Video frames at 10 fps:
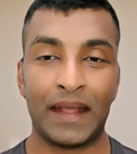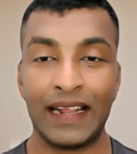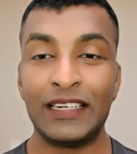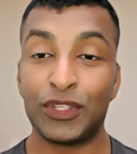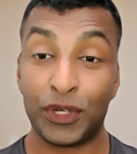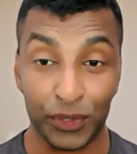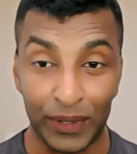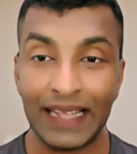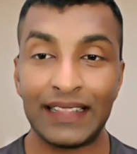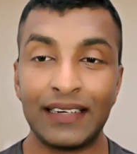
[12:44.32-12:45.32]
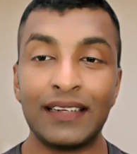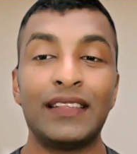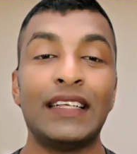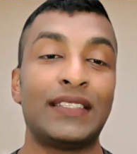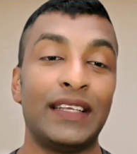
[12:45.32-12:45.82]
Right? So together,
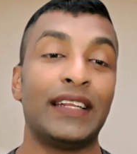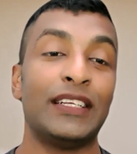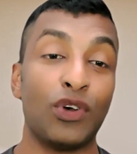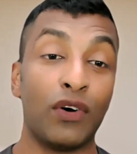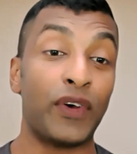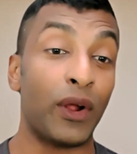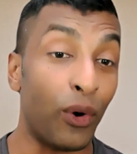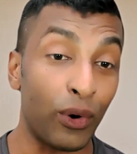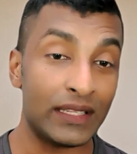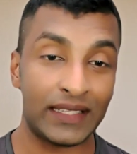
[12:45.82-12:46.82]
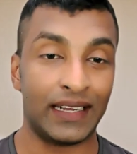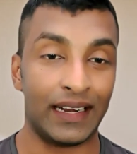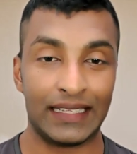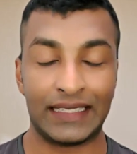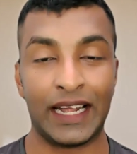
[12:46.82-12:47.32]
these theories offer a holistic
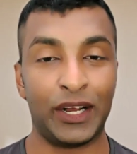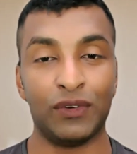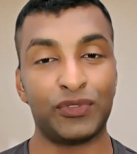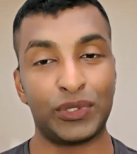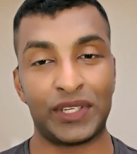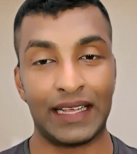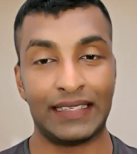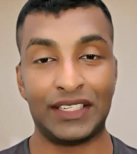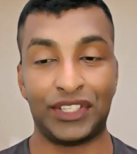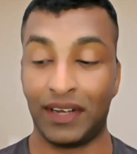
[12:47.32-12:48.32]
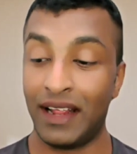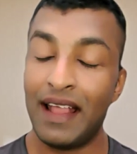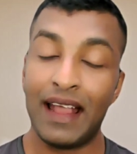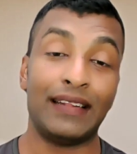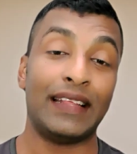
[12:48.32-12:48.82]
understanding of socialization,
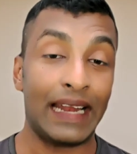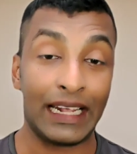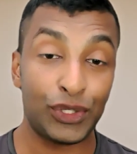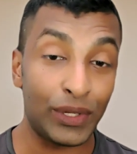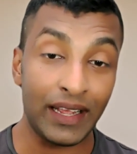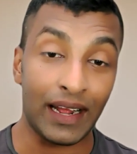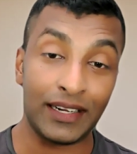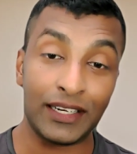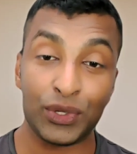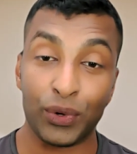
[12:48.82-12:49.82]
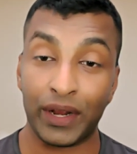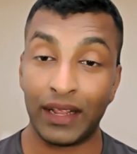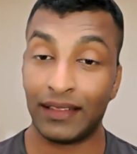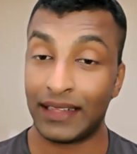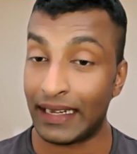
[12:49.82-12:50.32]
and that actually
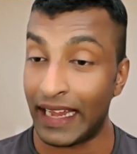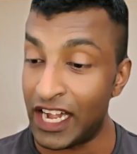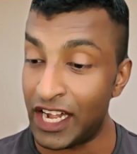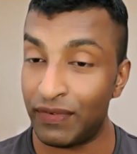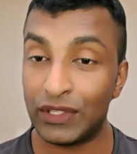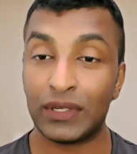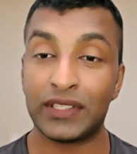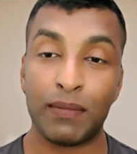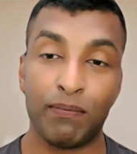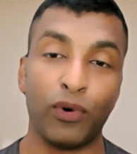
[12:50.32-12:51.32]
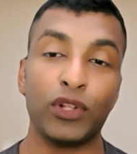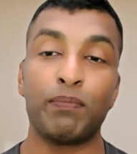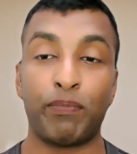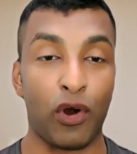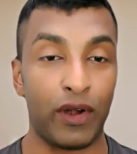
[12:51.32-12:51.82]
underscoring that individuals are
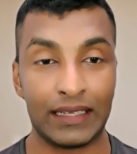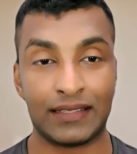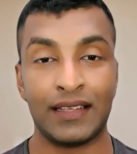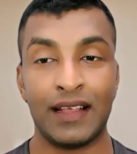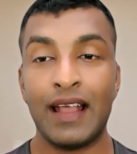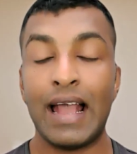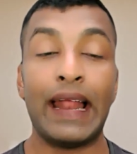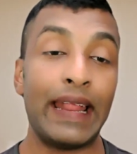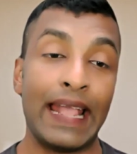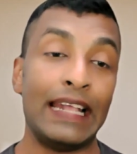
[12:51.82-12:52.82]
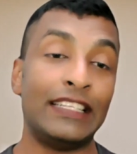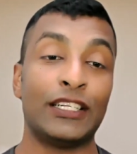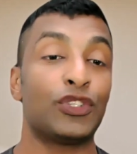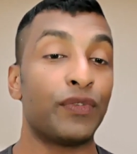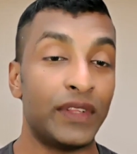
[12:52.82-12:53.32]
both products and
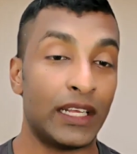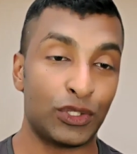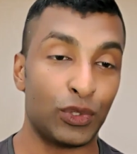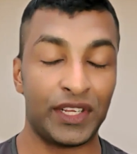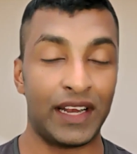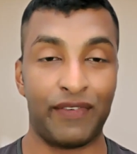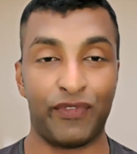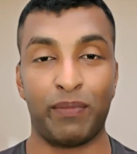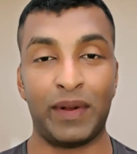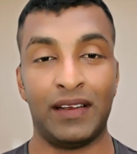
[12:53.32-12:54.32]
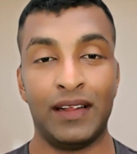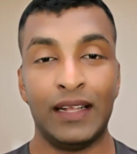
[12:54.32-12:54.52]
agents of their social environment.